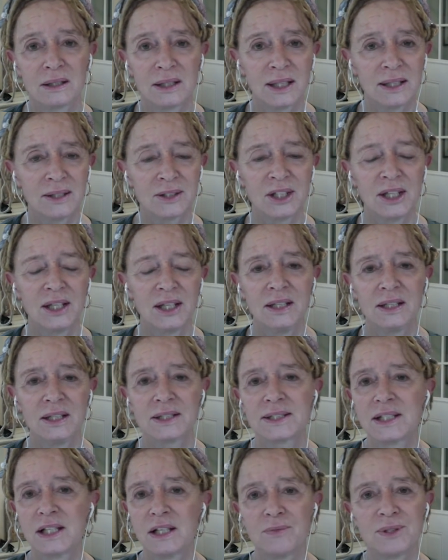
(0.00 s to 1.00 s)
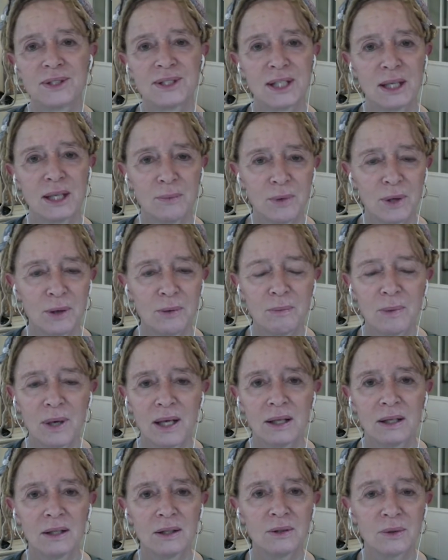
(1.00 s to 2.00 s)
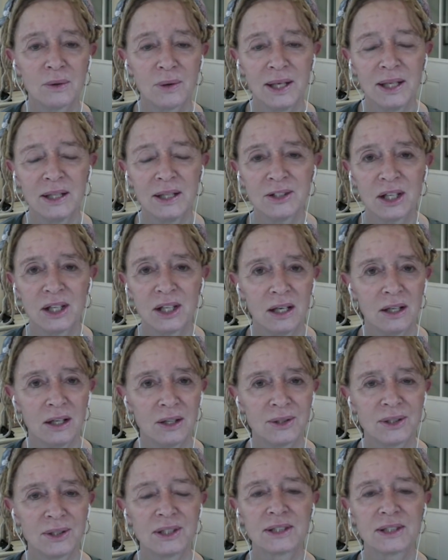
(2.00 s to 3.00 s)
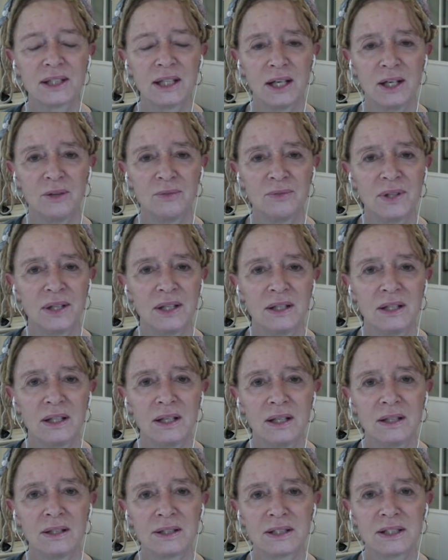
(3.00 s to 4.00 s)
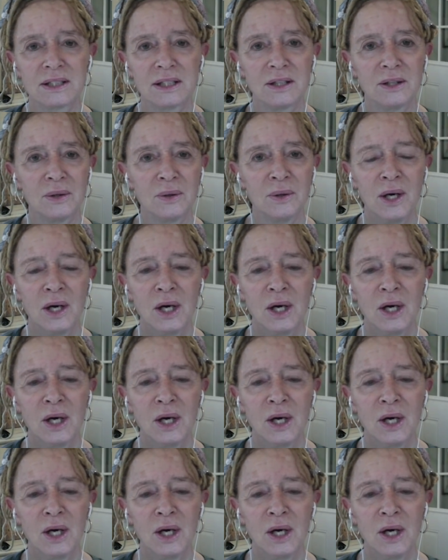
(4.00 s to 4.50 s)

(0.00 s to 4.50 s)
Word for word: Dick Cheney is loved the same way my little grandchild is loved, and and so